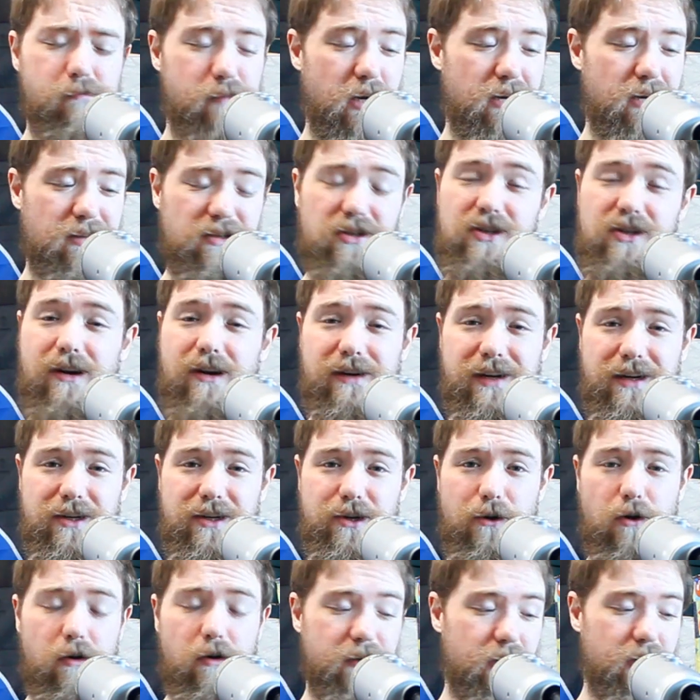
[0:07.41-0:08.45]
but it's starting
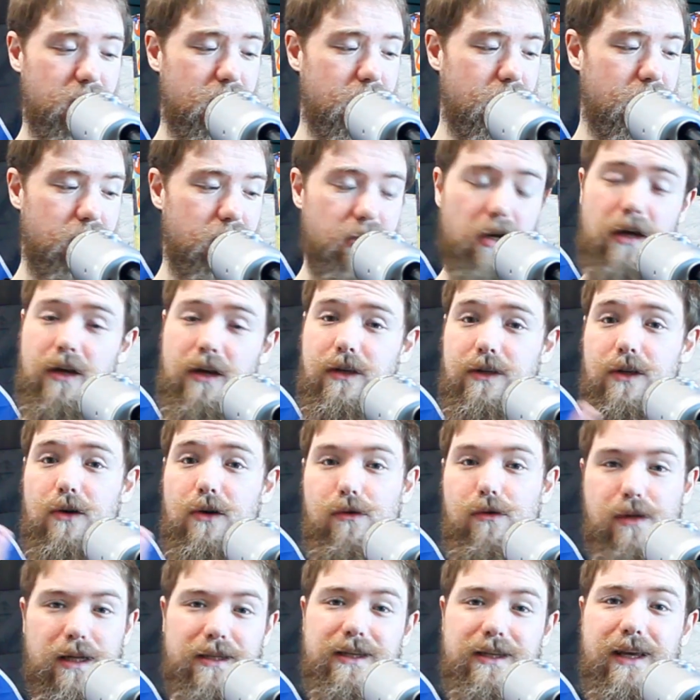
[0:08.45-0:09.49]
to overheat. So
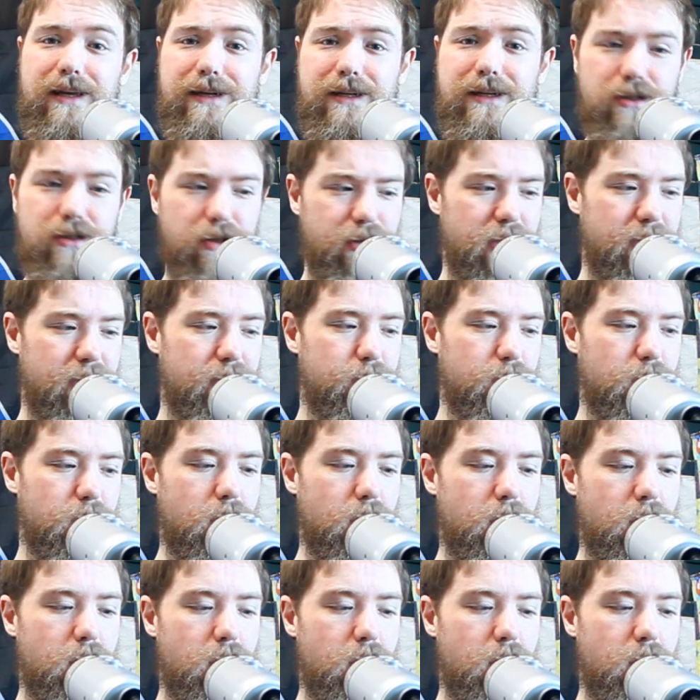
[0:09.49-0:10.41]
let's get into this.